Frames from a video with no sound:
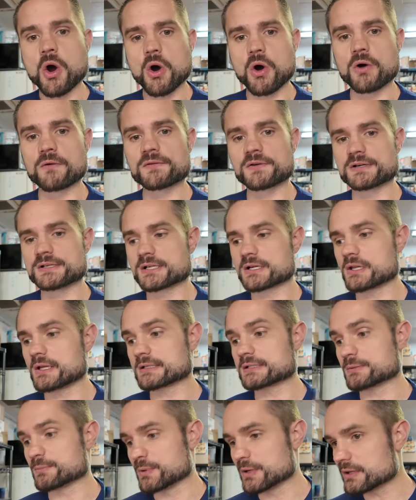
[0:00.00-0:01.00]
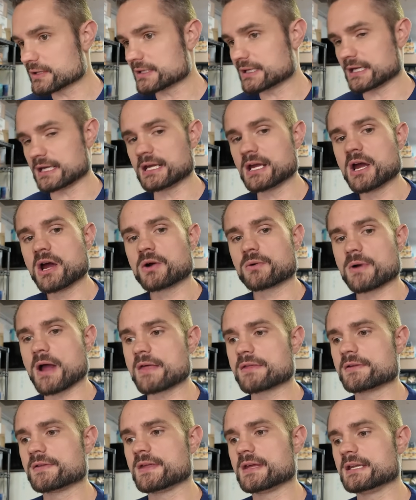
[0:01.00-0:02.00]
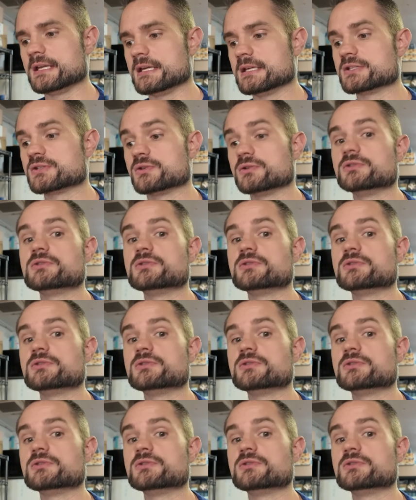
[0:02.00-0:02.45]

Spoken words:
over into collectability rather than into